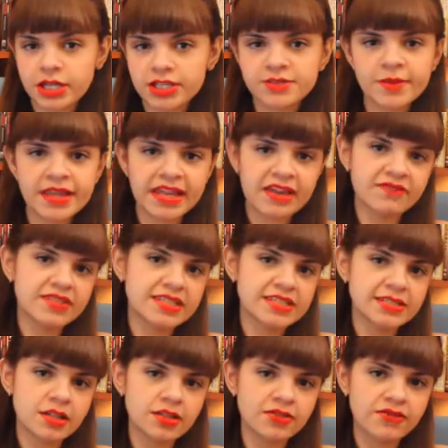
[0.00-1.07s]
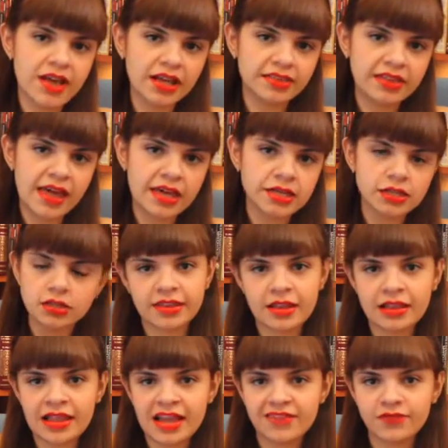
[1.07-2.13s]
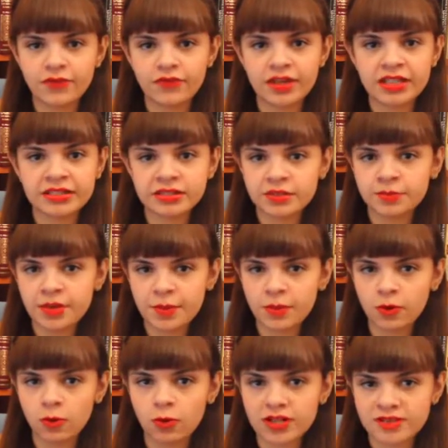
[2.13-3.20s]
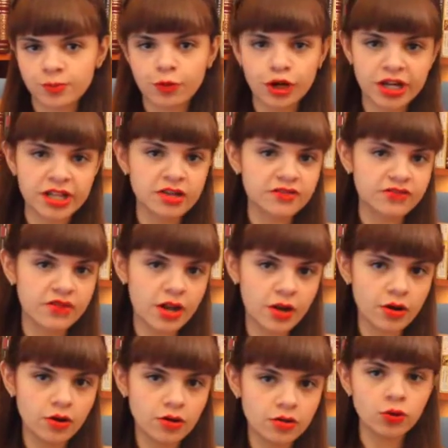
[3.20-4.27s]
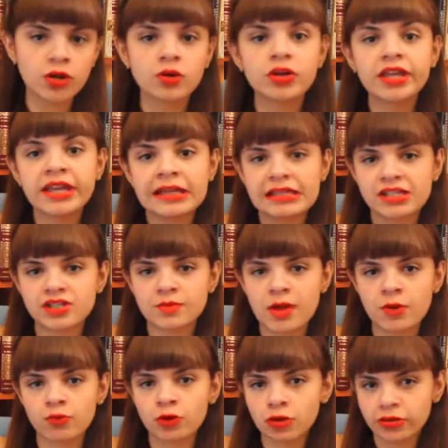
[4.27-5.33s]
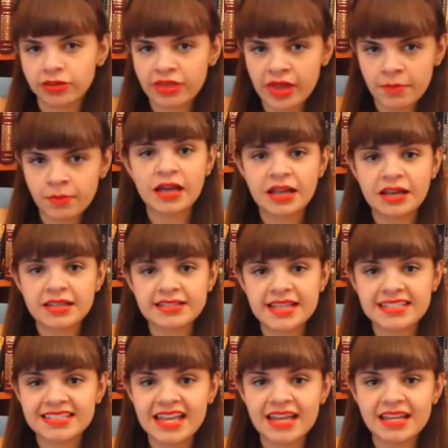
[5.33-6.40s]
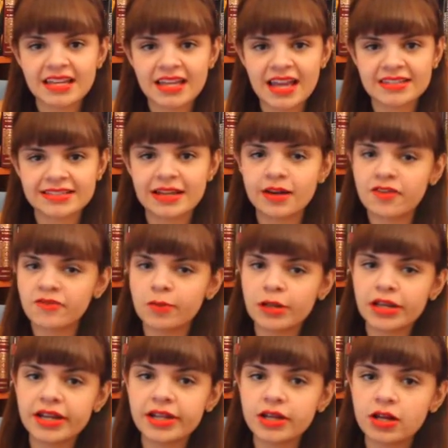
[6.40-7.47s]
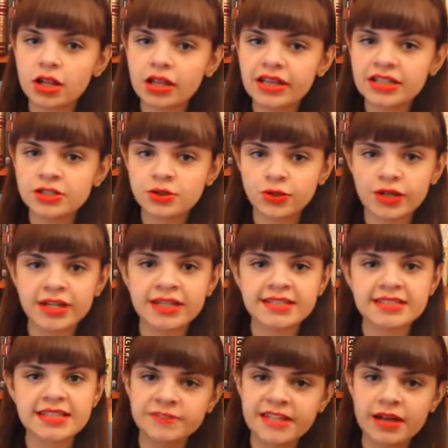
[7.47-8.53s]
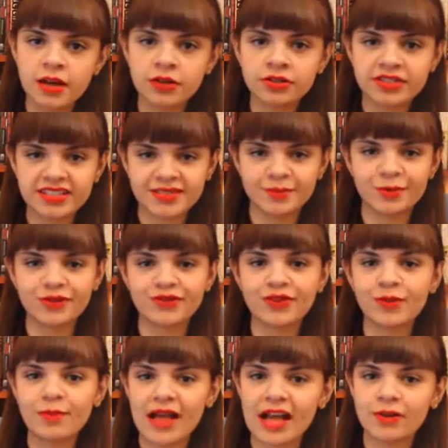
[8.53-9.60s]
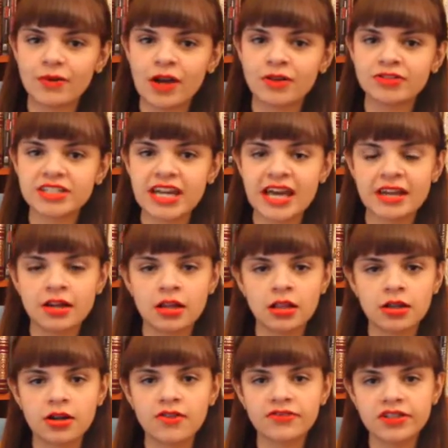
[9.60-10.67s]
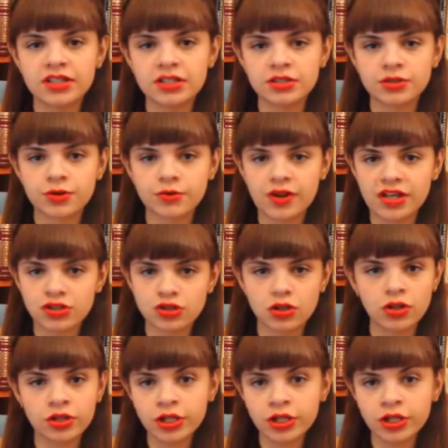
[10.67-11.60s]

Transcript: does make emphasis on the fact that the life of Indian people was pretty unfair when Englishmen ruled them, and as I said, it has a lot of political intrigues set on this beautiful background and a lot of interracial